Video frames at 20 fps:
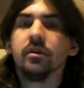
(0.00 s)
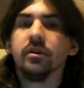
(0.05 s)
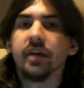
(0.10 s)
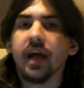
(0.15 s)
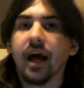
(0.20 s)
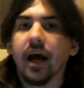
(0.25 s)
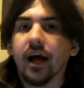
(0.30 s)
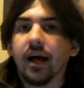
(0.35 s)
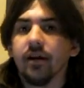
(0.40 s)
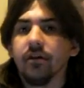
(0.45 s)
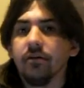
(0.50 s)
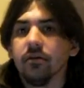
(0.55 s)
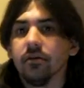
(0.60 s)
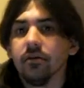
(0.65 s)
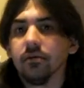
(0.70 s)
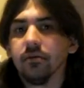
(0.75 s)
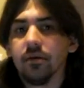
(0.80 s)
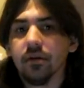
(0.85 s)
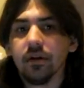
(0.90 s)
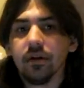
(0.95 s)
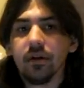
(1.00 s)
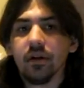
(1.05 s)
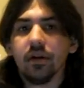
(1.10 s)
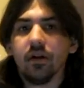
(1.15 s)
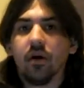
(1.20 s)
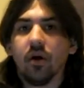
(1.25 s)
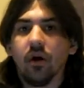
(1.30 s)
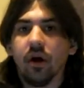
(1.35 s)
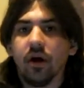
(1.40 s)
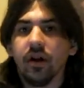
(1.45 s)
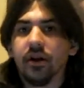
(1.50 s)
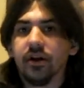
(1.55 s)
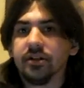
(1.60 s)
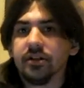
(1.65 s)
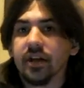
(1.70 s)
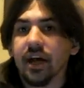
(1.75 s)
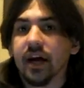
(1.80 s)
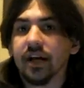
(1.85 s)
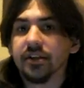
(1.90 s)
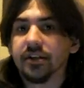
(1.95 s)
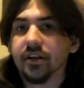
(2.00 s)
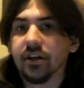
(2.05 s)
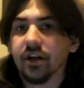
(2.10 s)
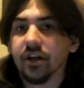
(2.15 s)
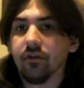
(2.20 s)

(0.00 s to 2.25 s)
that. When it's actually,